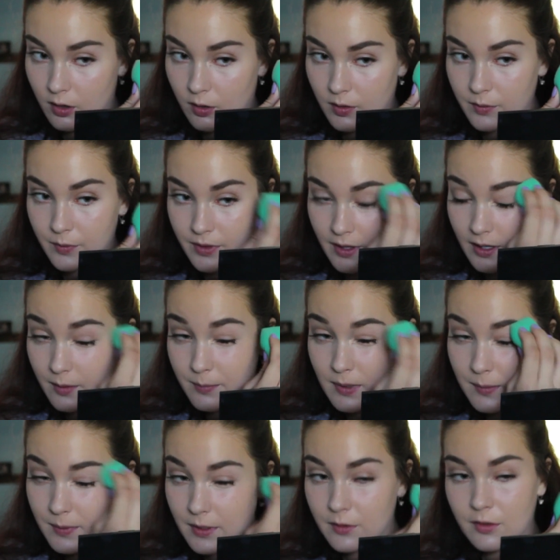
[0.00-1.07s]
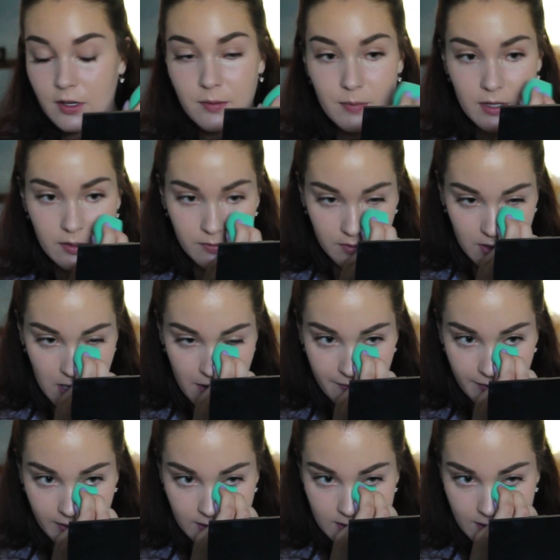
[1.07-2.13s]
go in with like a BB cream. I don't really
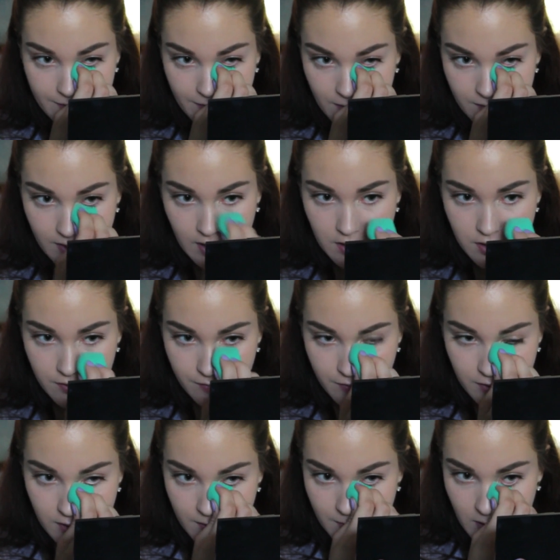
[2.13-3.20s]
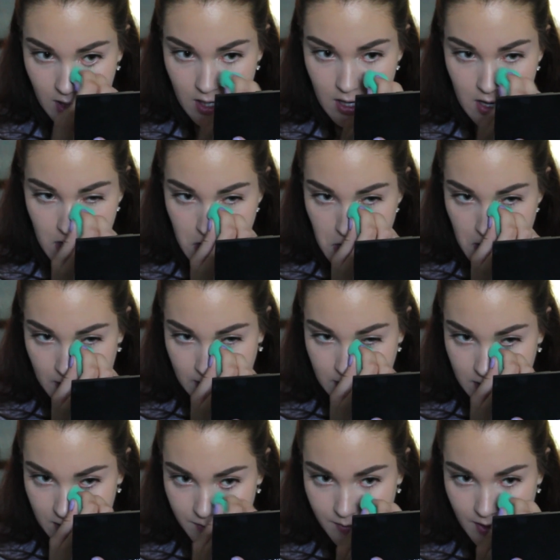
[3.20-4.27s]
have like a set foundation for summer.
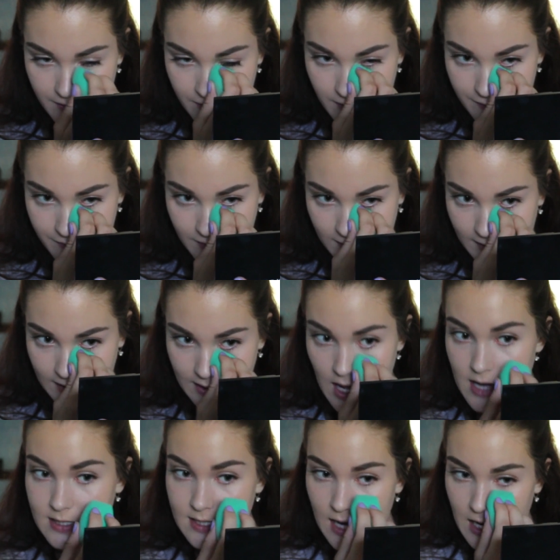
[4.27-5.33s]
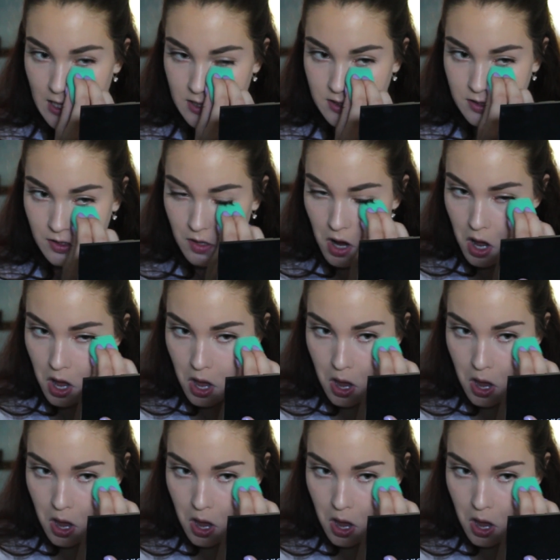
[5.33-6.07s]
It's just whatever I'm feeling that day. So